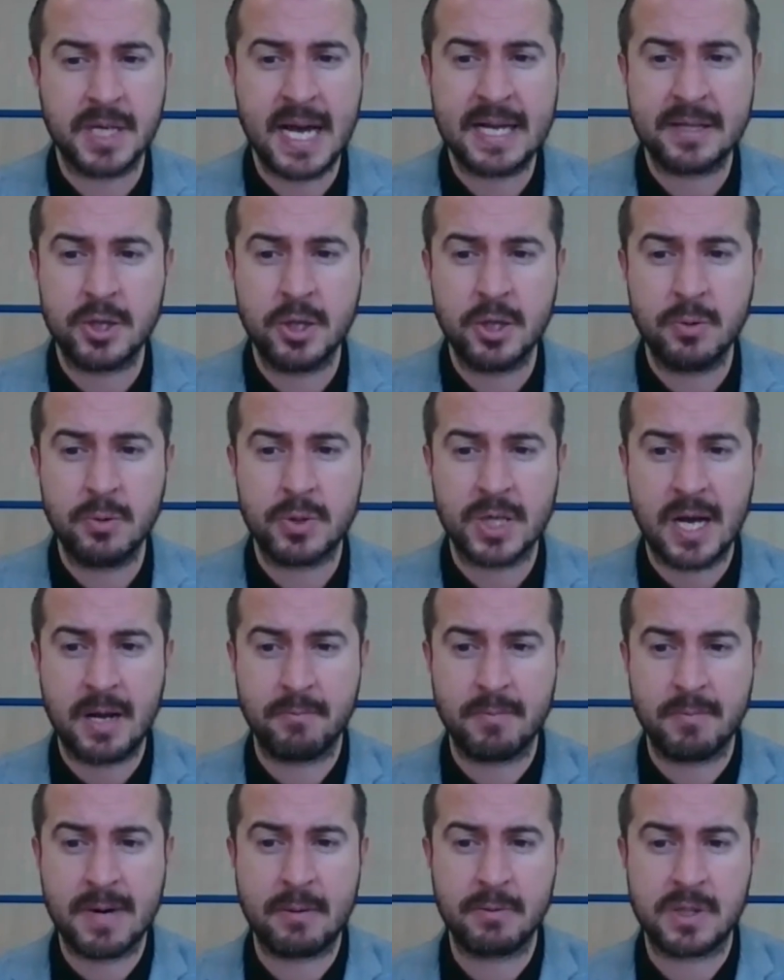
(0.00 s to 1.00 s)
and you
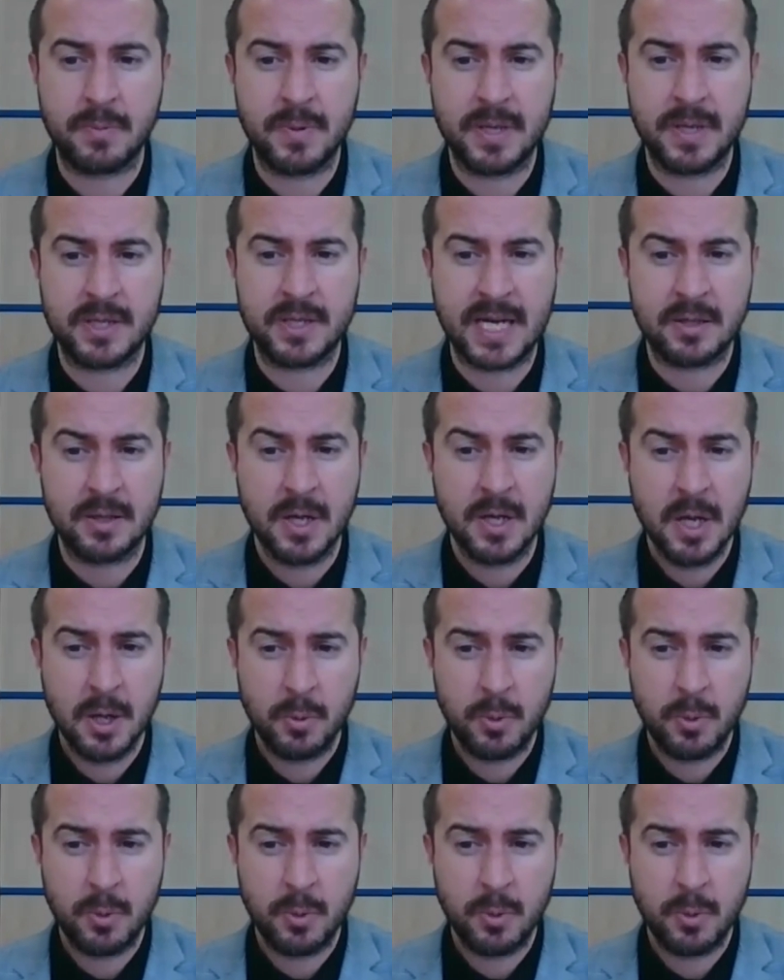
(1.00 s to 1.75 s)
turned around to me and said,